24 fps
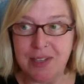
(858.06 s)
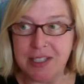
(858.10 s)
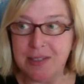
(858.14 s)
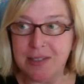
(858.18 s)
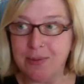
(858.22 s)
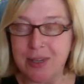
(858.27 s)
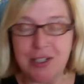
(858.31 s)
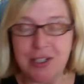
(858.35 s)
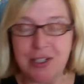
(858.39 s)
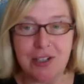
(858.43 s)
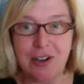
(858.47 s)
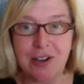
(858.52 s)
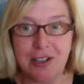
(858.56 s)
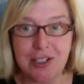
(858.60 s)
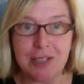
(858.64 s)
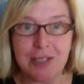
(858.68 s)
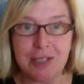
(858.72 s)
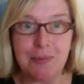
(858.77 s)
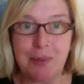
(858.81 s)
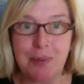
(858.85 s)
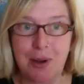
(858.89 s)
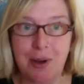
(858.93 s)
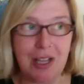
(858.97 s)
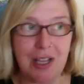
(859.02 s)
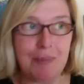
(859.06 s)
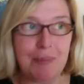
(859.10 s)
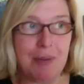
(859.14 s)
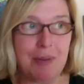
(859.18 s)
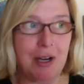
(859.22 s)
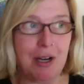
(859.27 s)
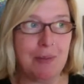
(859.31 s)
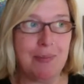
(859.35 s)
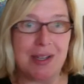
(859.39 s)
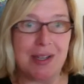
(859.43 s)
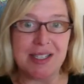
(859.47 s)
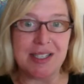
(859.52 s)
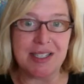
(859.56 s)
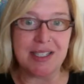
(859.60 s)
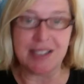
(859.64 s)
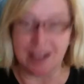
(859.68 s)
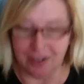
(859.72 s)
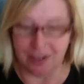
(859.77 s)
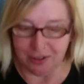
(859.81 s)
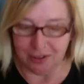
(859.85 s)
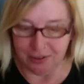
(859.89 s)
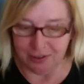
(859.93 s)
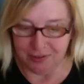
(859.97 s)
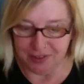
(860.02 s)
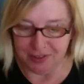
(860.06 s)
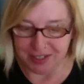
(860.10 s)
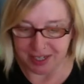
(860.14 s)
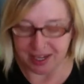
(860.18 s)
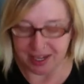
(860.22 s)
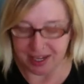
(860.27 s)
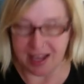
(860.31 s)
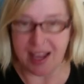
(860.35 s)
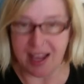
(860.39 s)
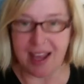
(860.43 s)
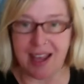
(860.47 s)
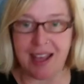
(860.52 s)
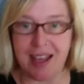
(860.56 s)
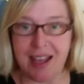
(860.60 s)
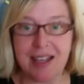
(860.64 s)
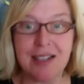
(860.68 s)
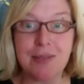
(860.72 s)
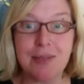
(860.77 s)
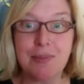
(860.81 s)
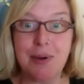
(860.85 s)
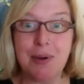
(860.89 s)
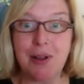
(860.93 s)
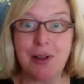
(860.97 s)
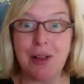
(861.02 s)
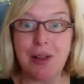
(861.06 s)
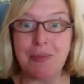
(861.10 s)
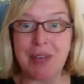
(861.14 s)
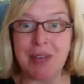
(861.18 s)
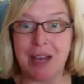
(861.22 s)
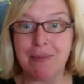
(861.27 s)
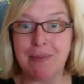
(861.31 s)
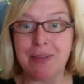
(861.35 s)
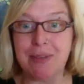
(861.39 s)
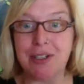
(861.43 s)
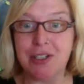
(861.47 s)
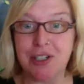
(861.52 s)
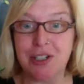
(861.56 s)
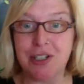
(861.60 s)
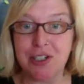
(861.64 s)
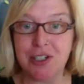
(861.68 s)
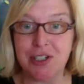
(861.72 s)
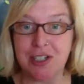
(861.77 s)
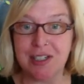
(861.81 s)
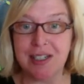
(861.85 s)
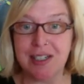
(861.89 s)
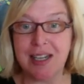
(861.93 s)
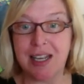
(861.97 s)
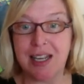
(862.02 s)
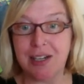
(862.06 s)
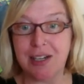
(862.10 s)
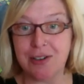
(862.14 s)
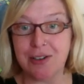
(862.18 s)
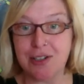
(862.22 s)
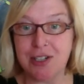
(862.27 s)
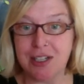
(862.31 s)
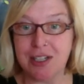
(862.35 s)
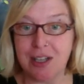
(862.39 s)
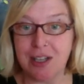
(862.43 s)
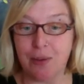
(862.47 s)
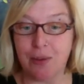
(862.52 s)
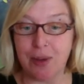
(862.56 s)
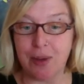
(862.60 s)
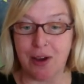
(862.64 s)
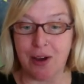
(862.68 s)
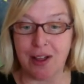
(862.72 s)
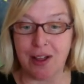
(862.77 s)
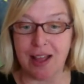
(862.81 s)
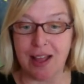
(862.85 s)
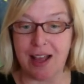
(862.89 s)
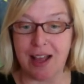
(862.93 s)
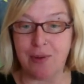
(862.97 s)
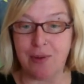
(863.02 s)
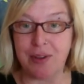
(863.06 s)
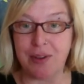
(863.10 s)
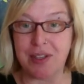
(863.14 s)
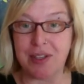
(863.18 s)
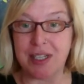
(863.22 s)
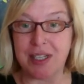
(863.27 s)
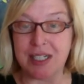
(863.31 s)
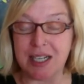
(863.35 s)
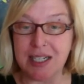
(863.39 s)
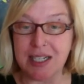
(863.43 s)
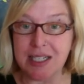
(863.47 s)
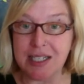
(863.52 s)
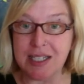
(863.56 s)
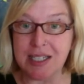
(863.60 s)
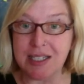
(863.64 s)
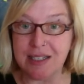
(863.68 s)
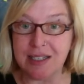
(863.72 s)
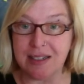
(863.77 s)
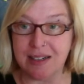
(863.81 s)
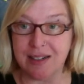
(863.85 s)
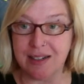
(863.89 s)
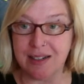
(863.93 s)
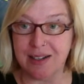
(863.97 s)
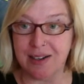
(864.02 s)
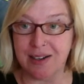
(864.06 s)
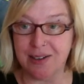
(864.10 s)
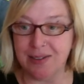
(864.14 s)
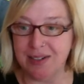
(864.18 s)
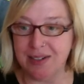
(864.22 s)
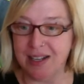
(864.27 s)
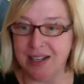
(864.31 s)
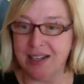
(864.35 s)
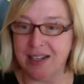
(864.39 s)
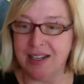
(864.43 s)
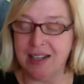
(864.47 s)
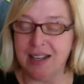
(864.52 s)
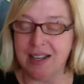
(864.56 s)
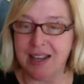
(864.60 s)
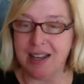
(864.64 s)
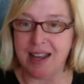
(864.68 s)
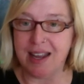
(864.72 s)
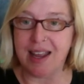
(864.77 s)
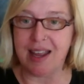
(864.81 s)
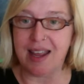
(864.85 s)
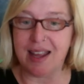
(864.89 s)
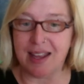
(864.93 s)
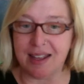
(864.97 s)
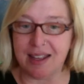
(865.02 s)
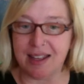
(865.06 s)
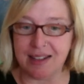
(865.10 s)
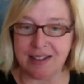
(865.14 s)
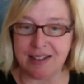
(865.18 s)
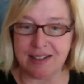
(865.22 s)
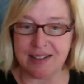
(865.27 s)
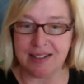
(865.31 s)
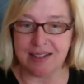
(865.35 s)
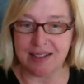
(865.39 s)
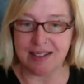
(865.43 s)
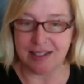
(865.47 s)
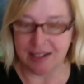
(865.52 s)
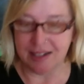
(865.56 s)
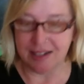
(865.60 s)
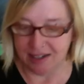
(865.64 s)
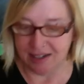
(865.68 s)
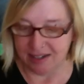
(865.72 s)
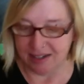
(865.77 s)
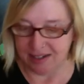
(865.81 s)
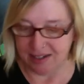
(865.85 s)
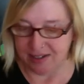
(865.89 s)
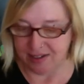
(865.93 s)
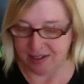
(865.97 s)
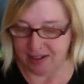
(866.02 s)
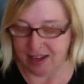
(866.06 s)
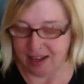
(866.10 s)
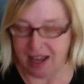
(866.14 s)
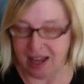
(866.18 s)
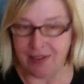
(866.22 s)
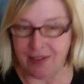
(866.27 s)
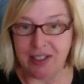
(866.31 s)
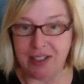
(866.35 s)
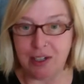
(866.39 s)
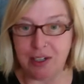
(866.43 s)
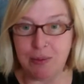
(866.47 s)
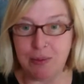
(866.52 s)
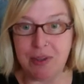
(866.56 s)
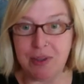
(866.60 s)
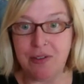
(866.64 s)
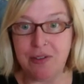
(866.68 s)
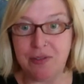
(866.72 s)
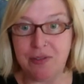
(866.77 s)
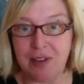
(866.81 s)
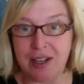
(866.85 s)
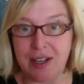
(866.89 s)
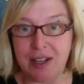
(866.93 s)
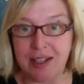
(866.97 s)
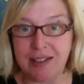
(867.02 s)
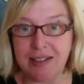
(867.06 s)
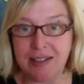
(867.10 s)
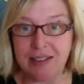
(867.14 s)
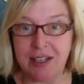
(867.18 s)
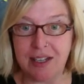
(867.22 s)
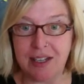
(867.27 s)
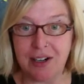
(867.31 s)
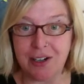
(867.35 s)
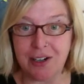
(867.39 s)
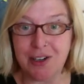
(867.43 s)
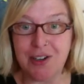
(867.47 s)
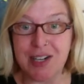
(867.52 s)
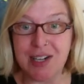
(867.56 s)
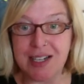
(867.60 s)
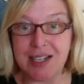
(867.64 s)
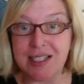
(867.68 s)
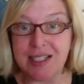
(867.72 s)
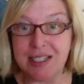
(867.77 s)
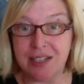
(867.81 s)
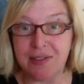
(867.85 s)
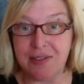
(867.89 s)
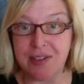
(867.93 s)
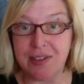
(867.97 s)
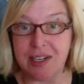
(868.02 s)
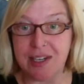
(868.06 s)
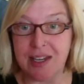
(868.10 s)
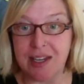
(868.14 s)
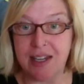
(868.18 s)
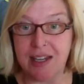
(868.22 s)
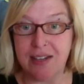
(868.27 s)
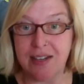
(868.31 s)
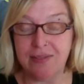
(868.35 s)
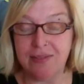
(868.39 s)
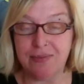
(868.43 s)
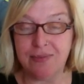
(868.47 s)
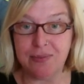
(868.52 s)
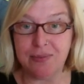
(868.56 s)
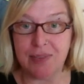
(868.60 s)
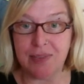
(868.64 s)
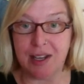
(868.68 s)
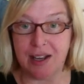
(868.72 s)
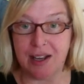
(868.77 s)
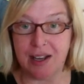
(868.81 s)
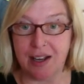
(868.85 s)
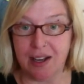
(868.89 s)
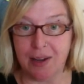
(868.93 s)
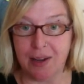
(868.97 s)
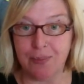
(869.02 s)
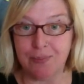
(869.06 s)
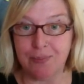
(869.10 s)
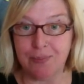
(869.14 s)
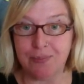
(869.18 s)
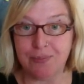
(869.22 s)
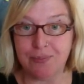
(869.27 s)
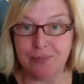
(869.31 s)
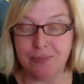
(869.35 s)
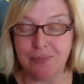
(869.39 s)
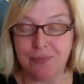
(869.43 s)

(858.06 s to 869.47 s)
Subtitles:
we should all just pull up our best selves and pull up that magician energy that we all have within us, and have a little bit of fun. Let our creativity come